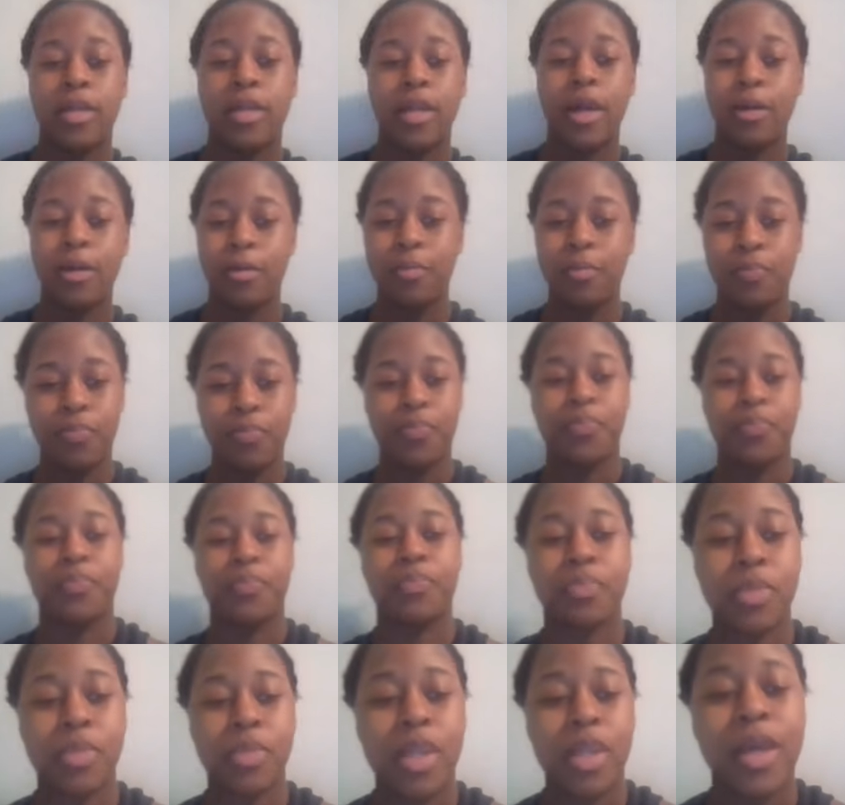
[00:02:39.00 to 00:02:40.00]
Now,
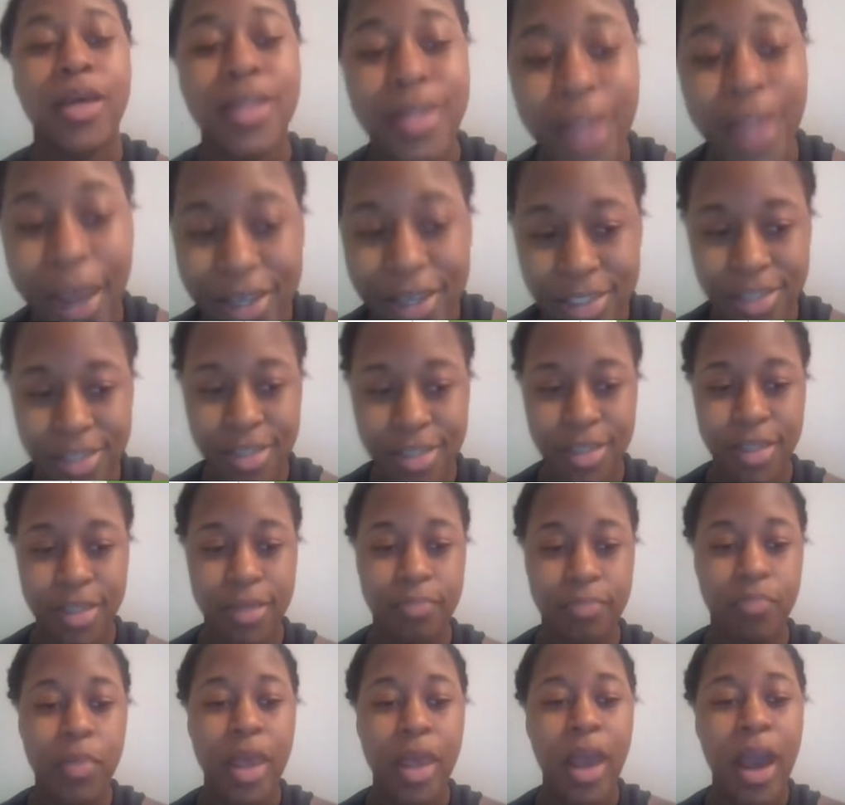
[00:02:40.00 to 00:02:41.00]

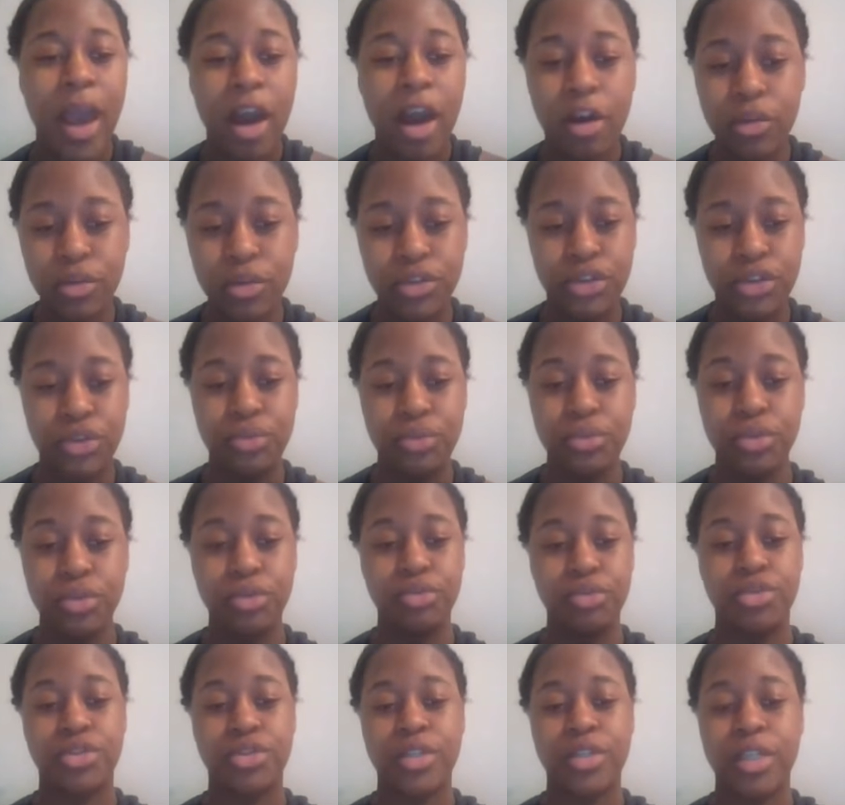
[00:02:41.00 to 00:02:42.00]
lastly, how do
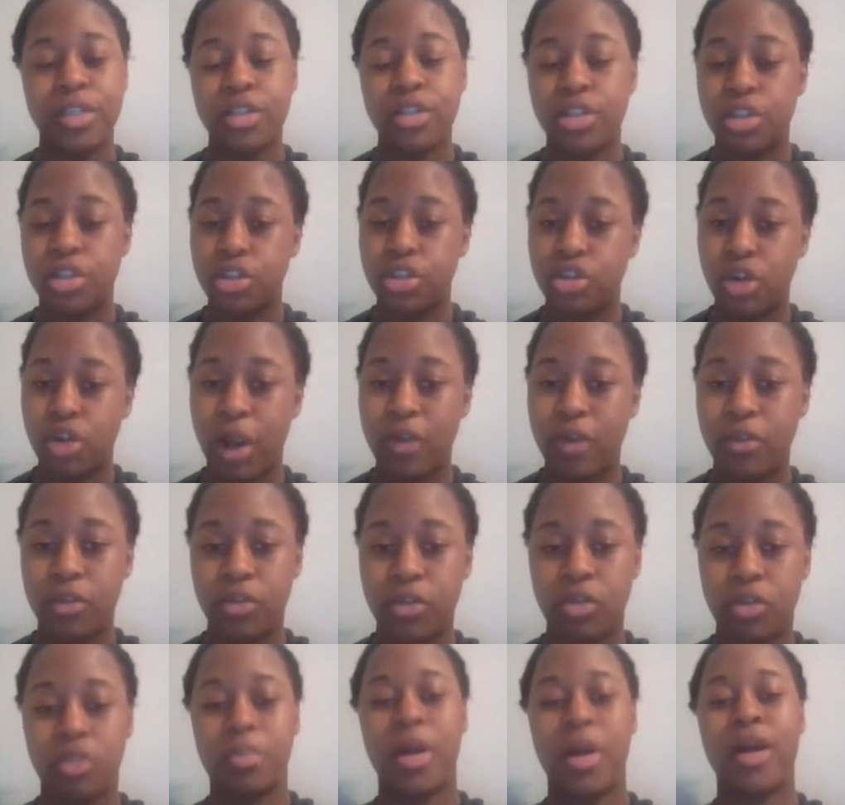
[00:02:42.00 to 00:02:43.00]
nutrients travel
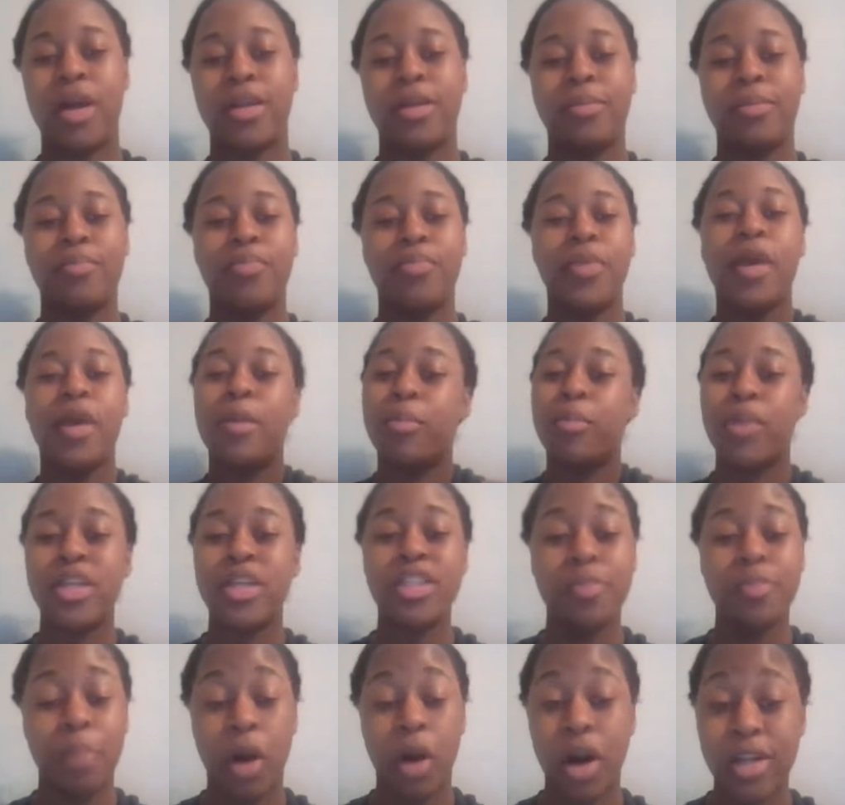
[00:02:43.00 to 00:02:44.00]
through the body?
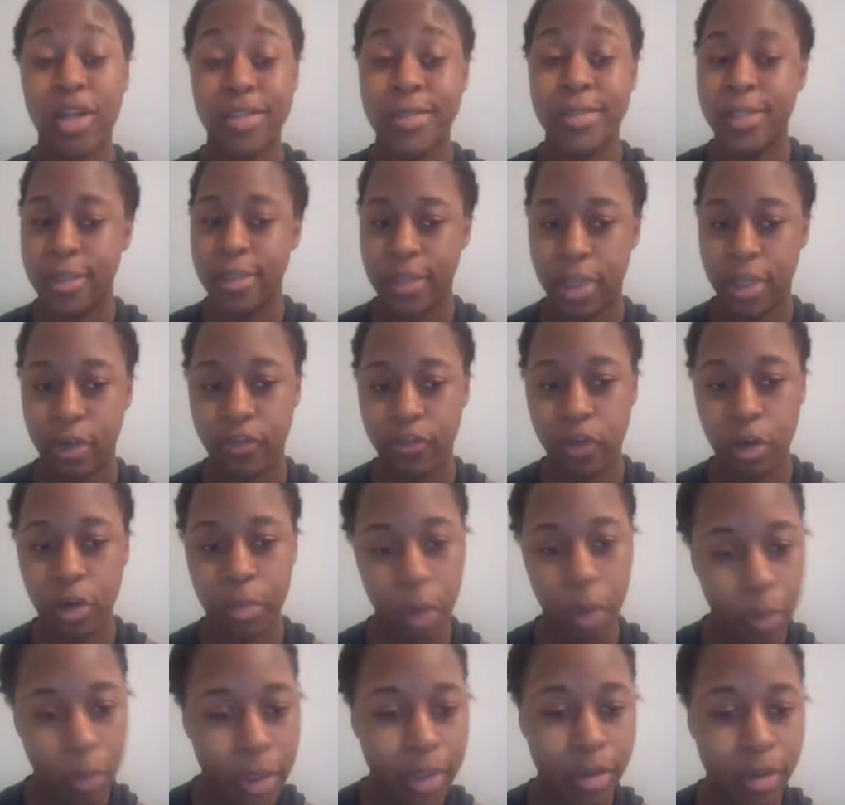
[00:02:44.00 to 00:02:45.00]
Press pause to think for a
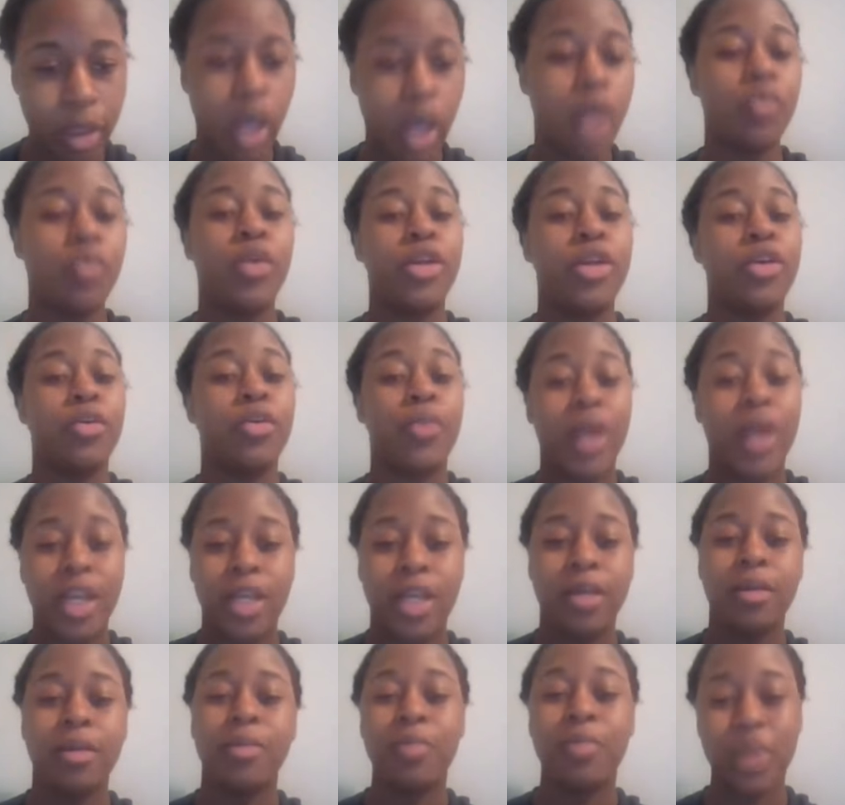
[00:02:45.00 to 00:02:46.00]
moment, and when you're
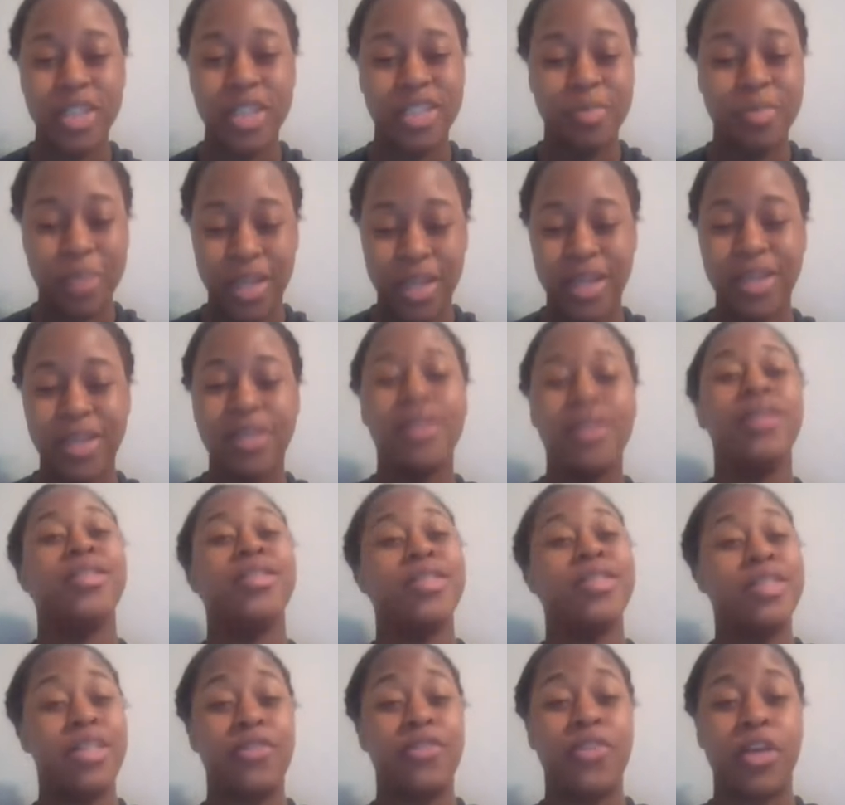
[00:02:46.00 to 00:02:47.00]
ready, press play
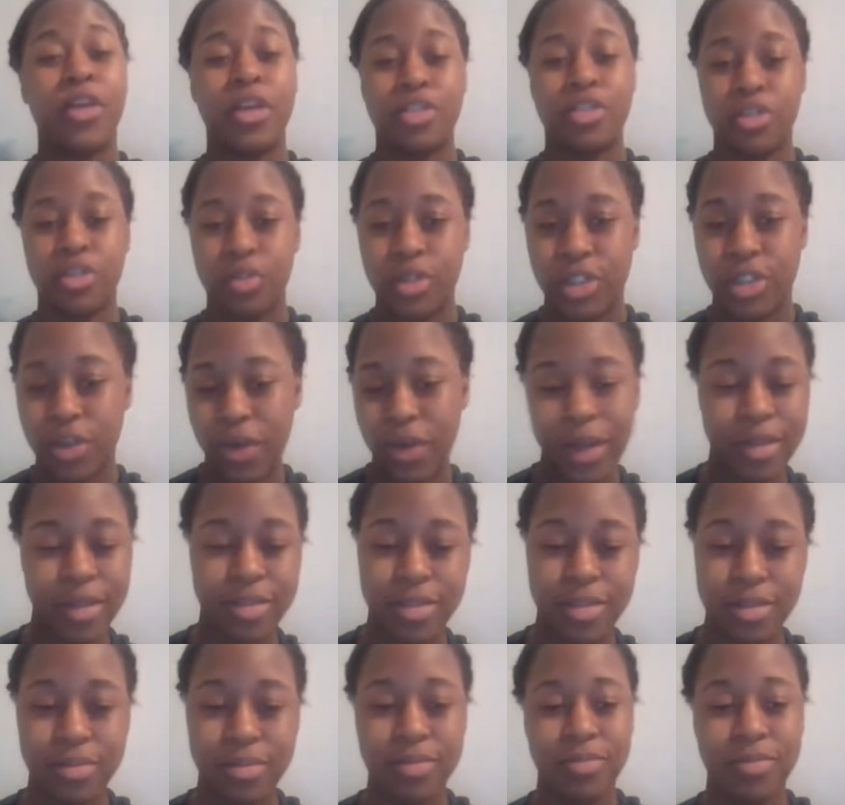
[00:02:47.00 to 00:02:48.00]
to see if your answer was
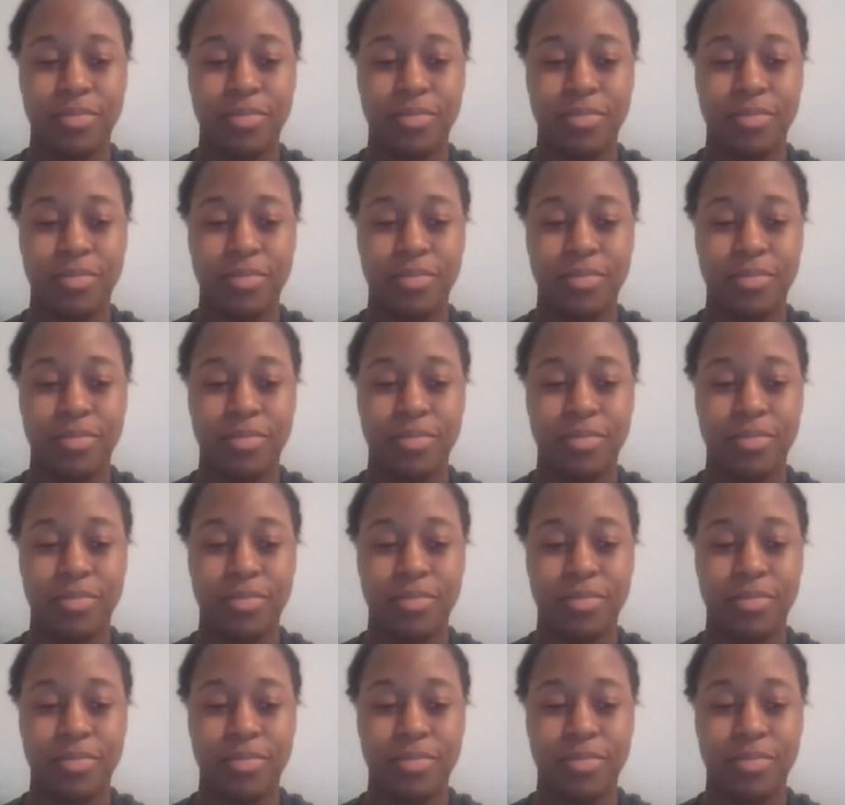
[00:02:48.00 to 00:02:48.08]
correct.